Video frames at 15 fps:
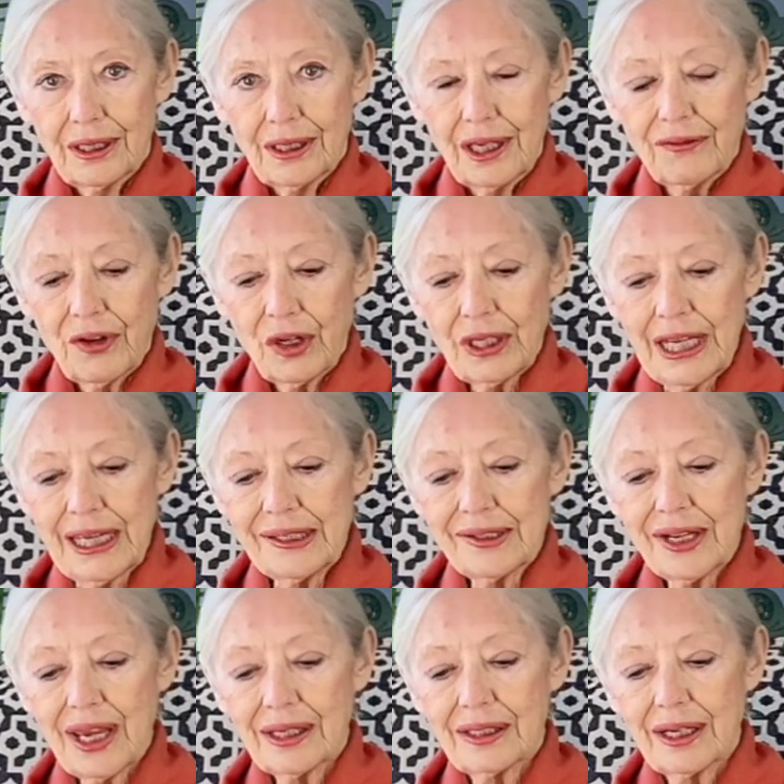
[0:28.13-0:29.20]
If only he'd
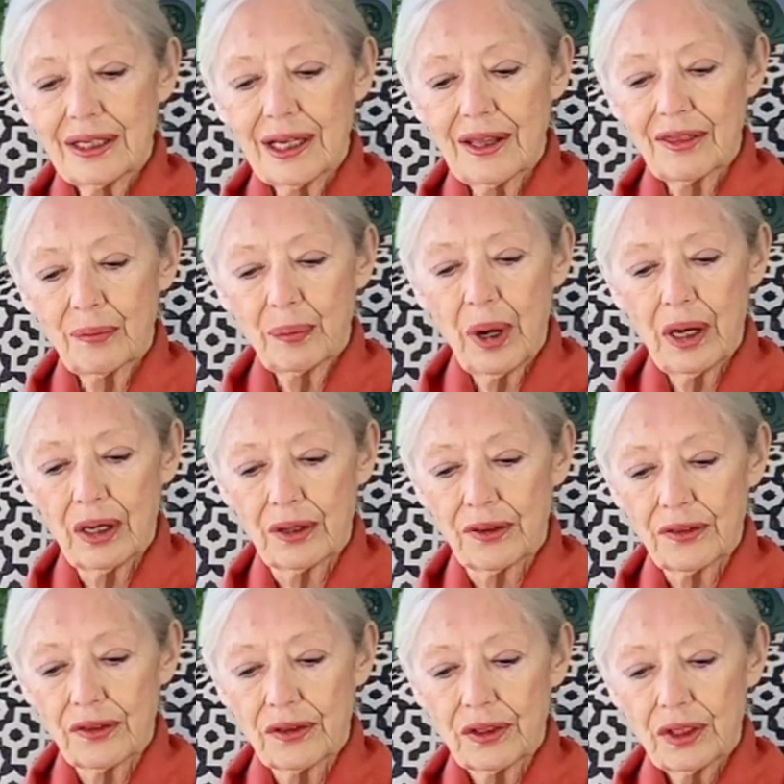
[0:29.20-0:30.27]
taken another
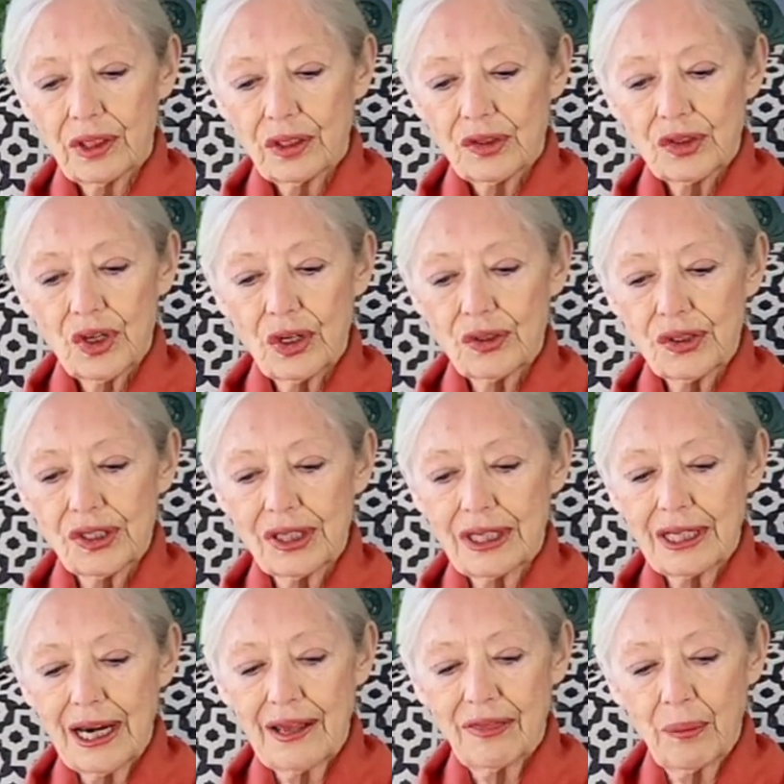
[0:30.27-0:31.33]
path, chosen
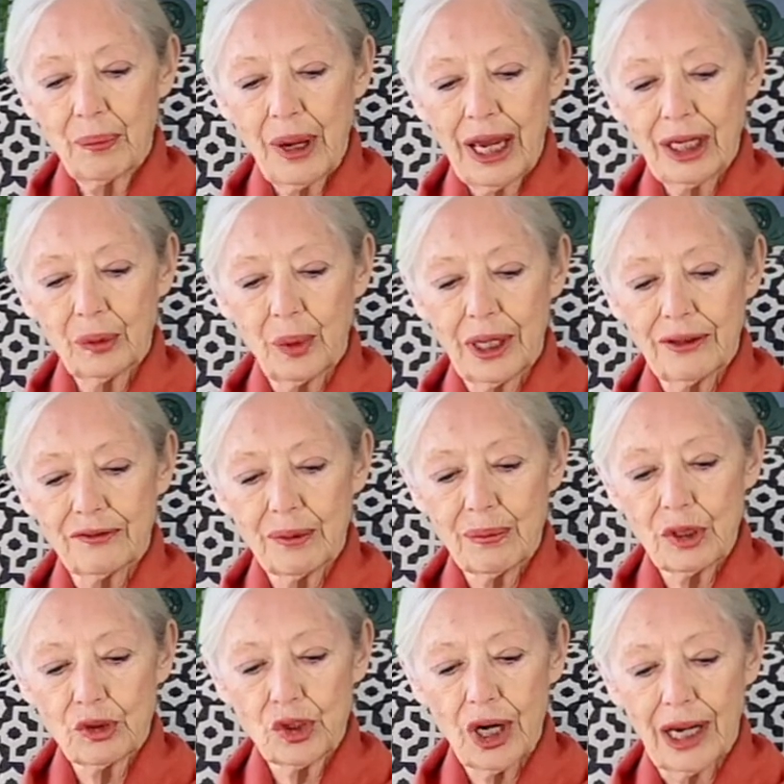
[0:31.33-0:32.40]
another byway from
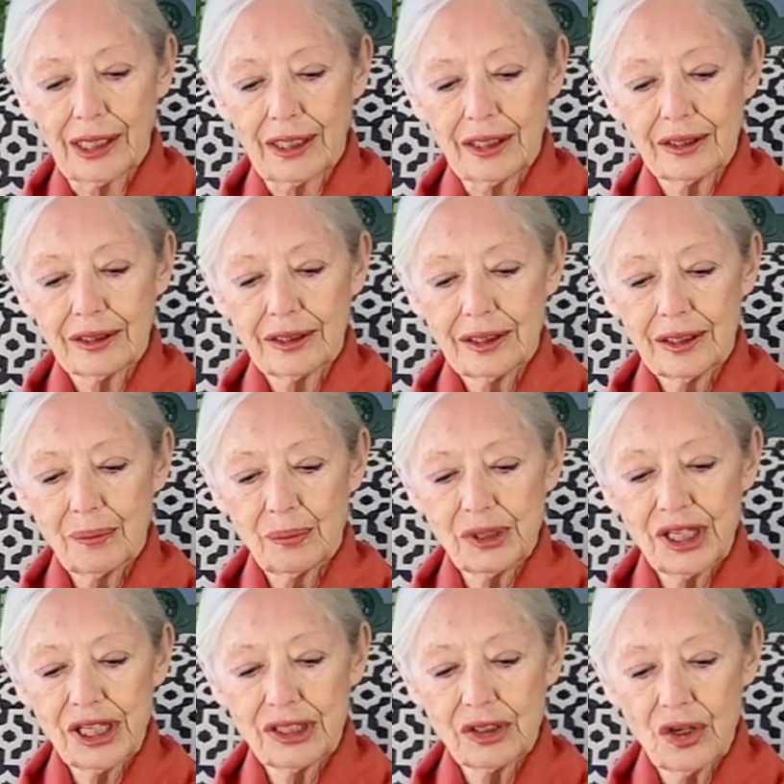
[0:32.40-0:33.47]
the track, but
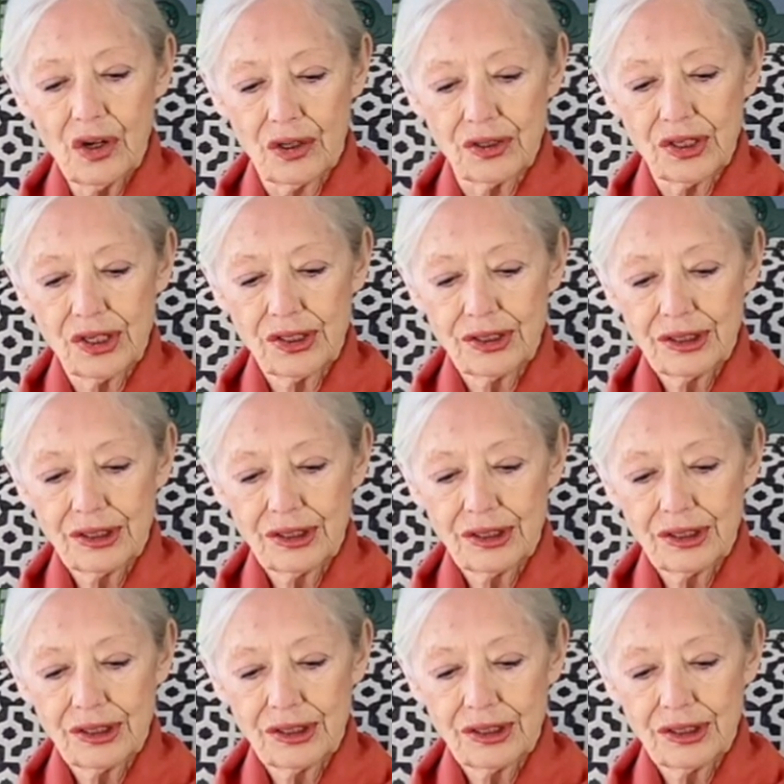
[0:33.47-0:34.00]
he had not.